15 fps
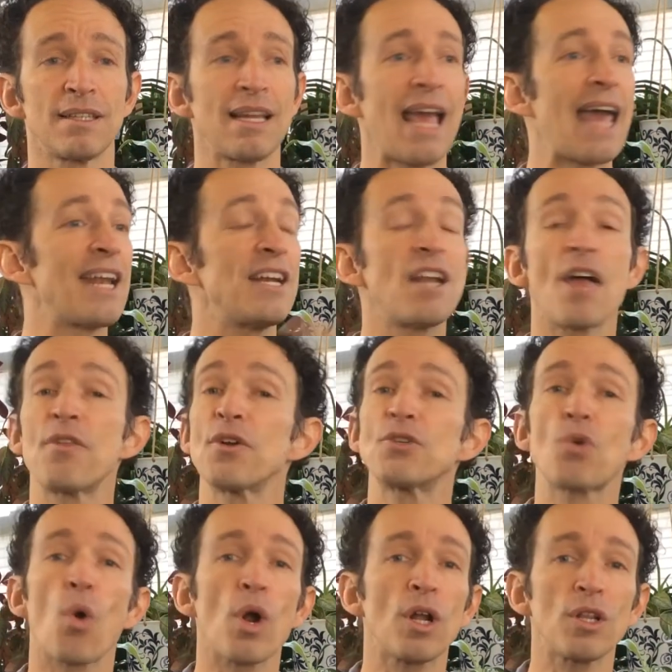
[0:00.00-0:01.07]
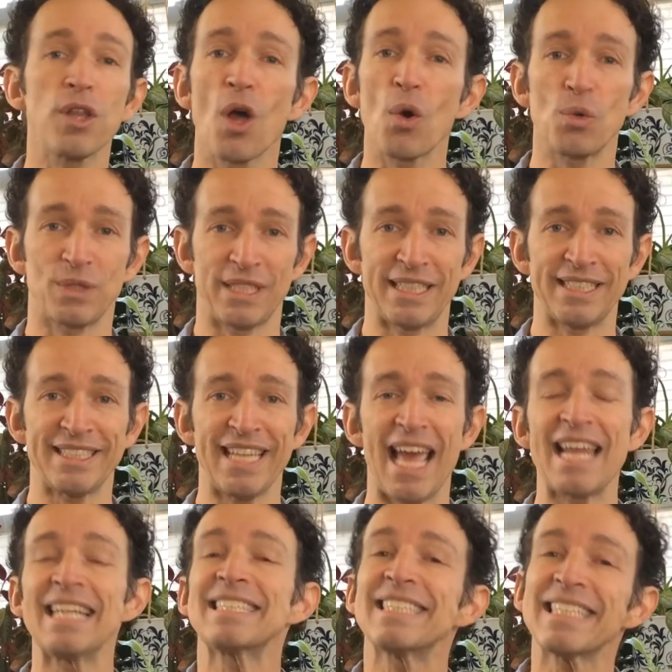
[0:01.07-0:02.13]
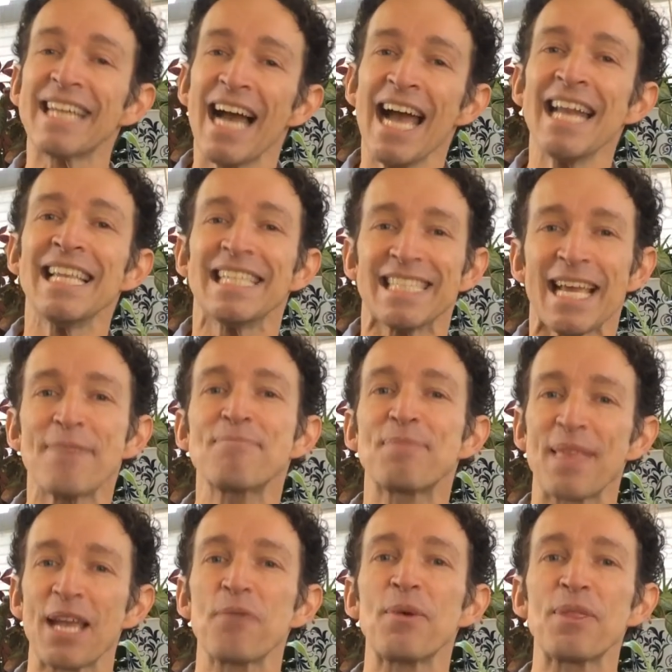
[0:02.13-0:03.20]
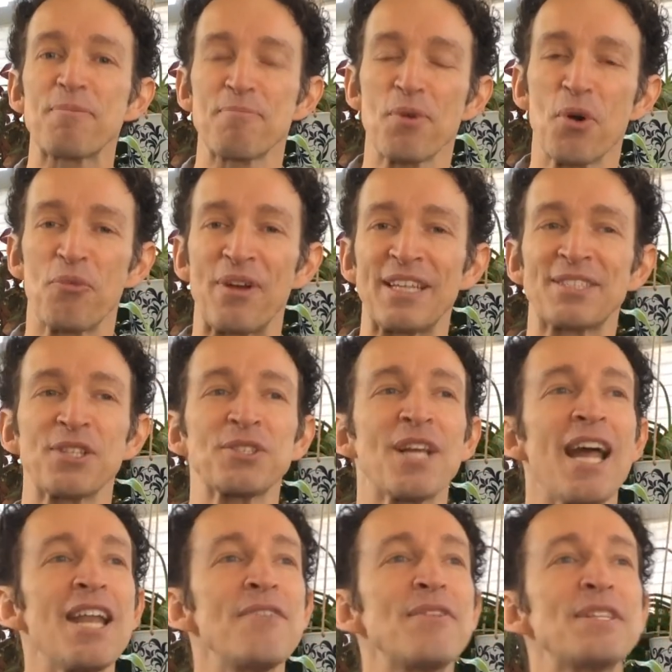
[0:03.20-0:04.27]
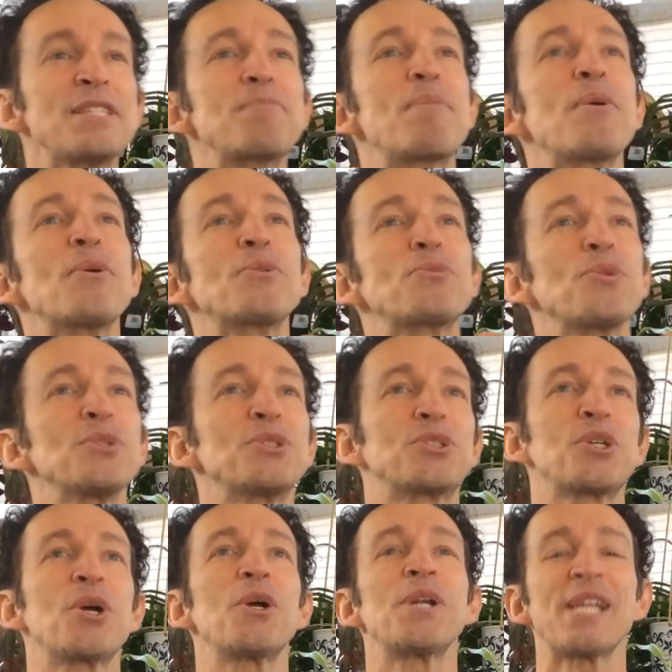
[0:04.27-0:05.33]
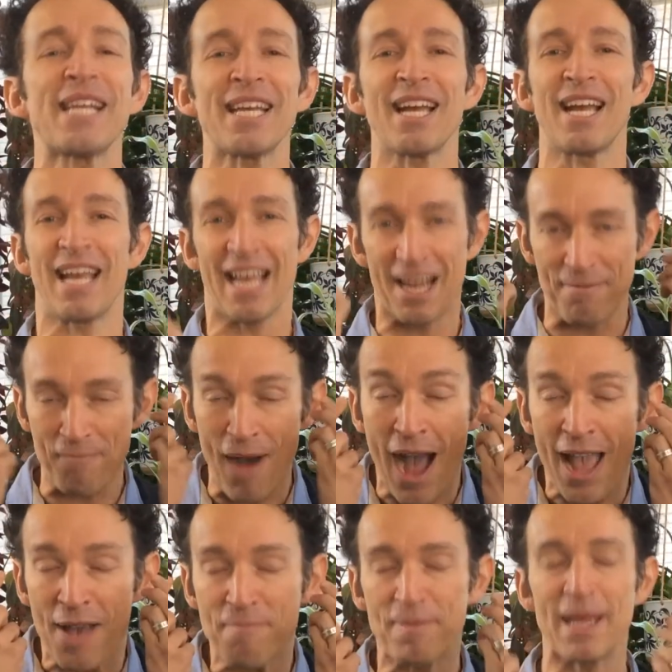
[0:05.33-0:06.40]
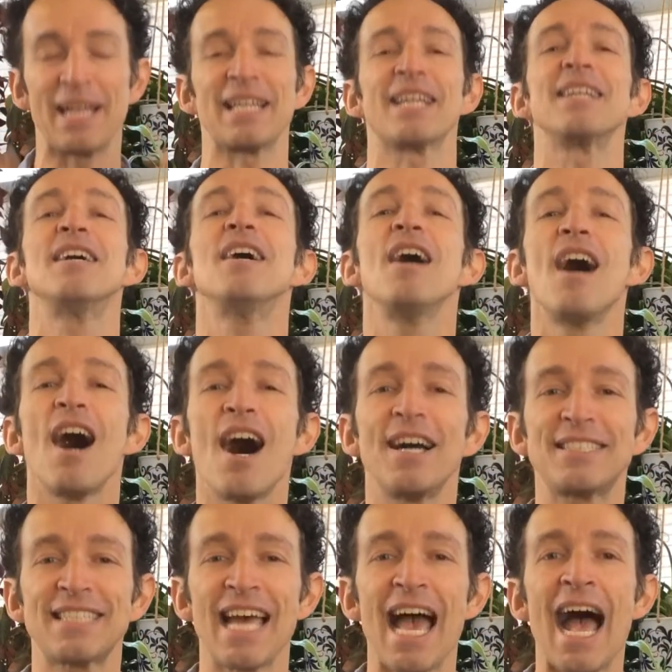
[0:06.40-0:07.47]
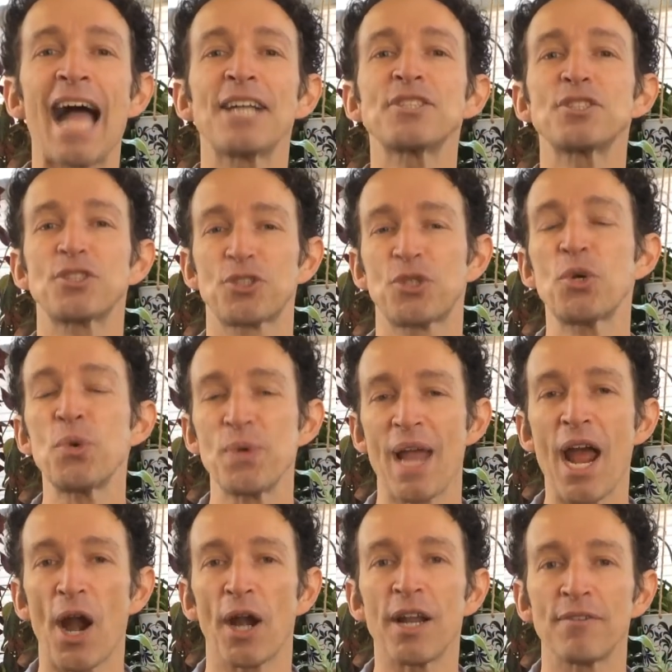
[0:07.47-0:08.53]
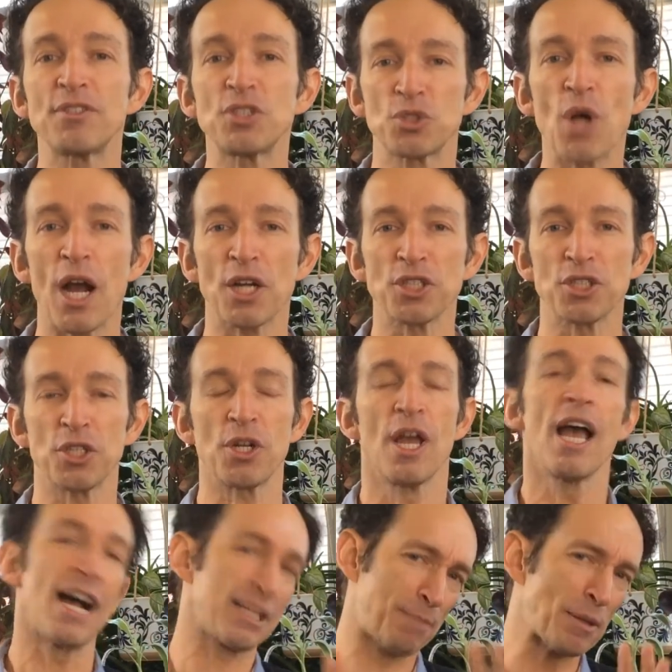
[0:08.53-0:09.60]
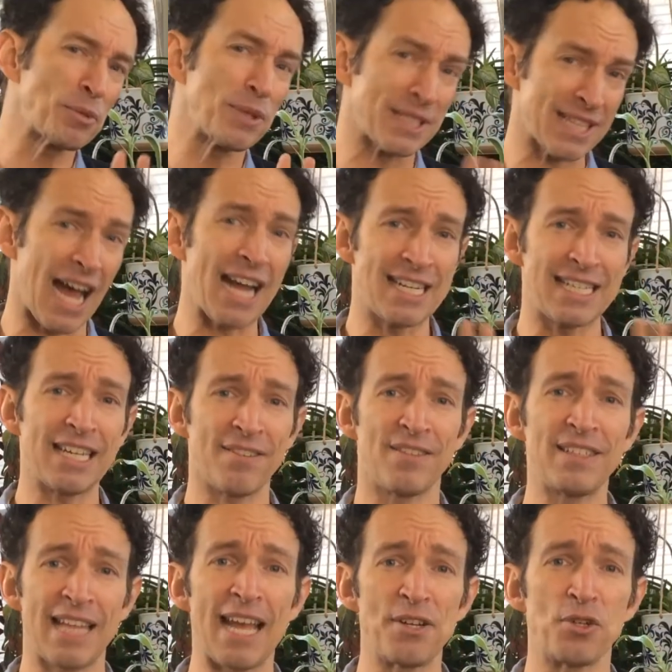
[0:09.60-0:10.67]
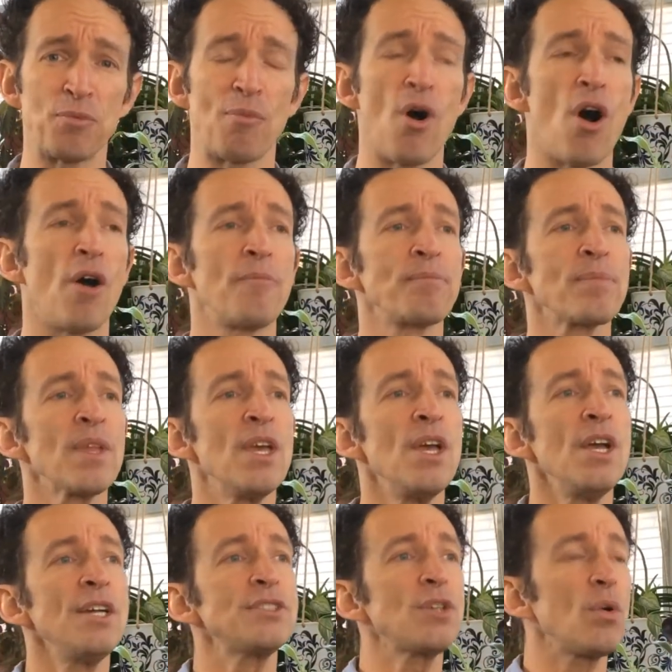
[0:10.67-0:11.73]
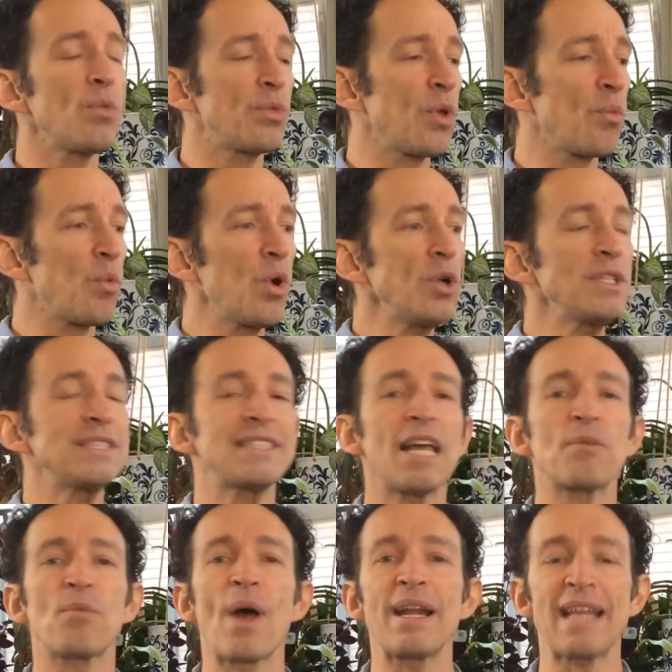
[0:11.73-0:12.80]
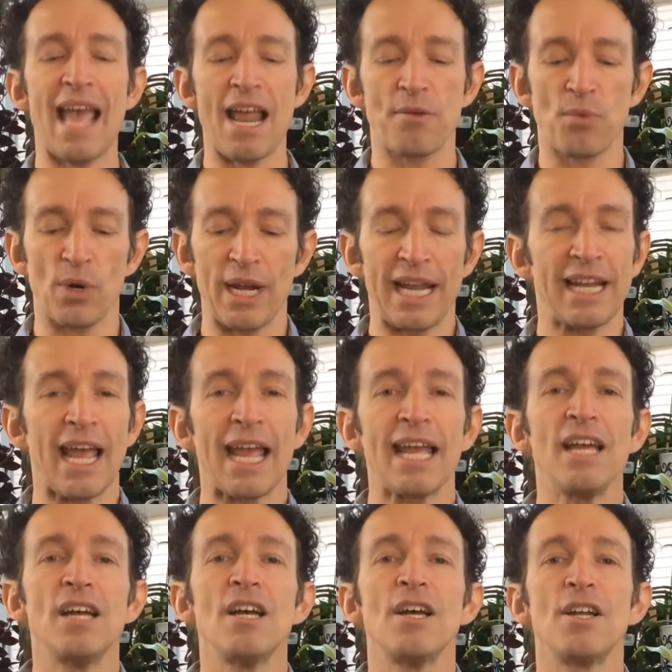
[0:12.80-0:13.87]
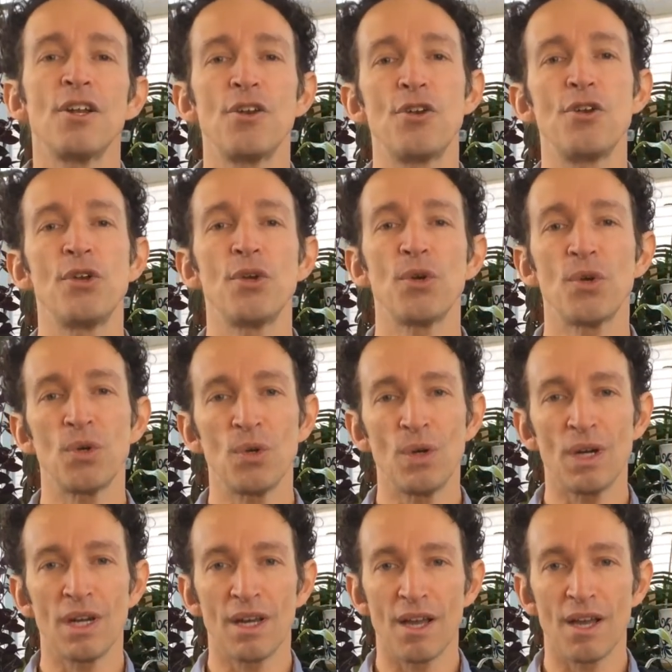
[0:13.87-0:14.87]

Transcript: and another door closes. And it's the kind of same thing with movies. There's kind of a spiritual journey, in my opinion, attached to narrative structure, especially with this idea of the denouement. So the world is set right and we're in a new